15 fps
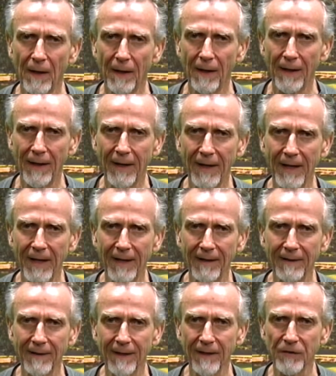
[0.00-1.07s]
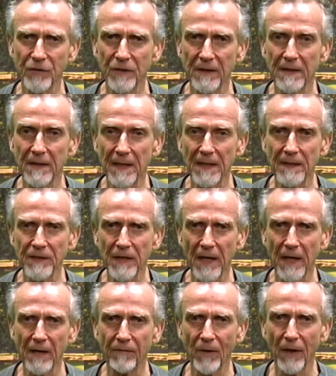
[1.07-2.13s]
She does
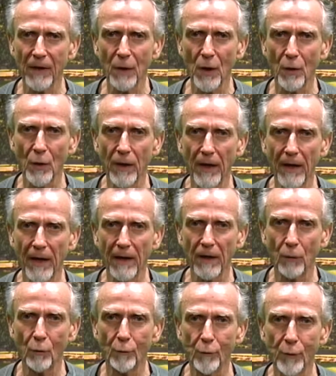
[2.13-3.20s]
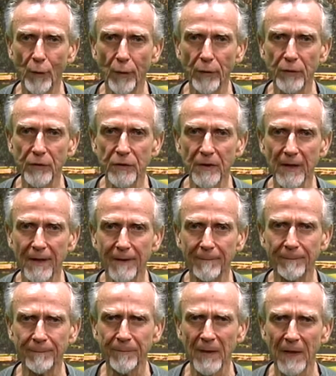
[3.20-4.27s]
have an overt
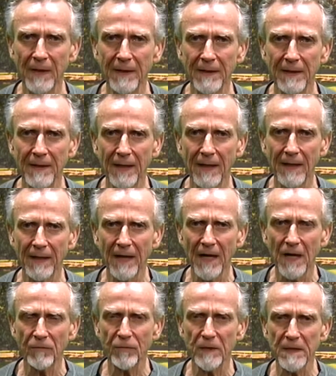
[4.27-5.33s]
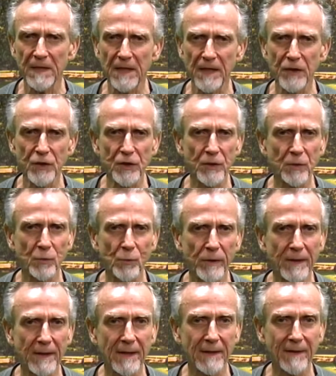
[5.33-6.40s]
confrontation
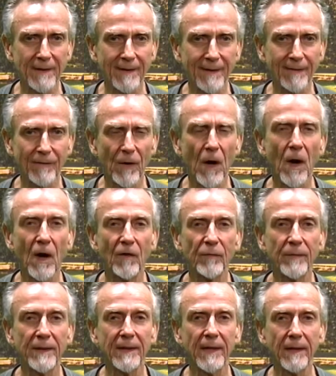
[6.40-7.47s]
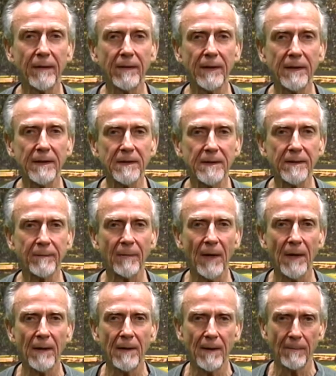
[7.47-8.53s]
with the Hoffman character.
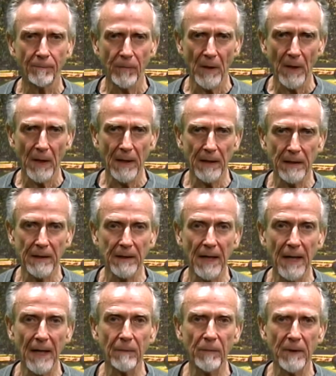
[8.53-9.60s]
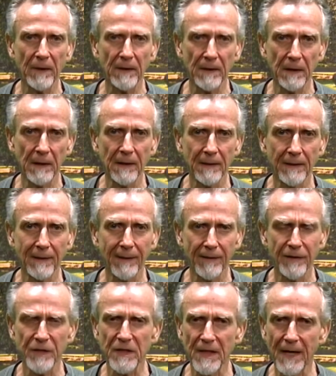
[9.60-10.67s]
It had been
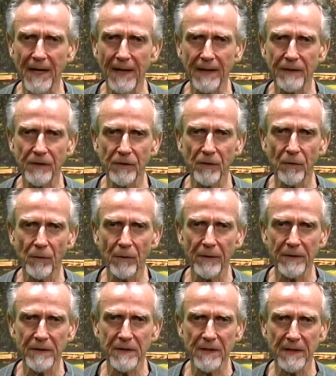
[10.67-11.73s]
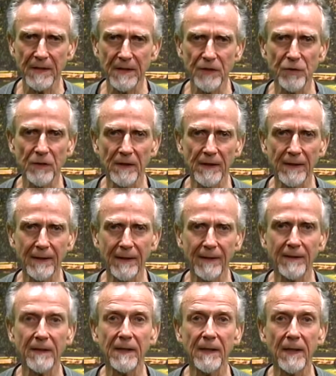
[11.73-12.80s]
disguised, of course, initially
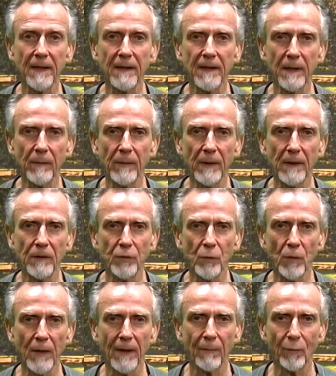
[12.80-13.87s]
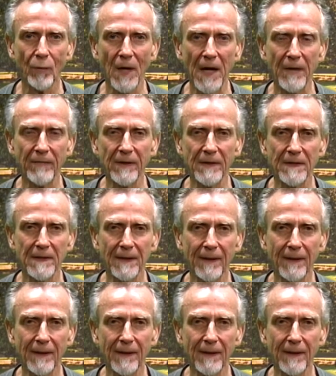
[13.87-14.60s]
to get him into a private